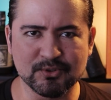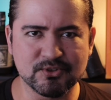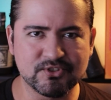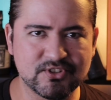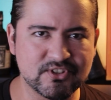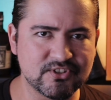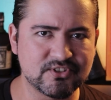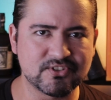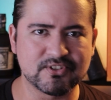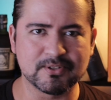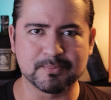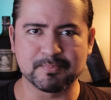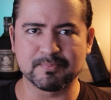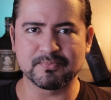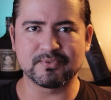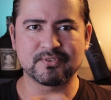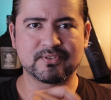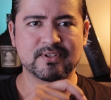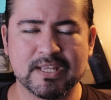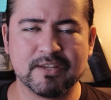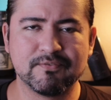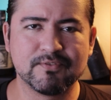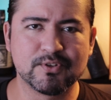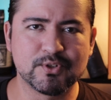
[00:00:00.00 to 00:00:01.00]

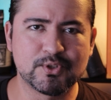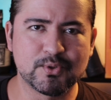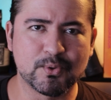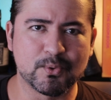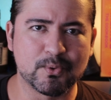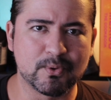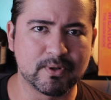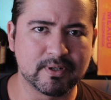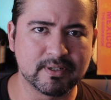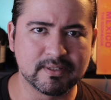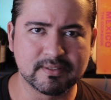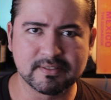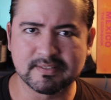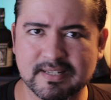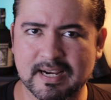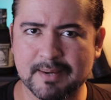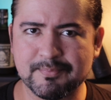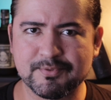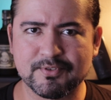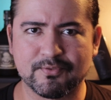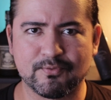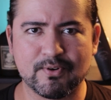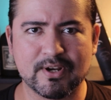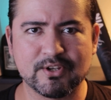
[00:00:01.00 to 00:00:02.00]
Systems, inventory, the
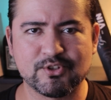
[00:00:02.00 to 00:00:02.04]
types of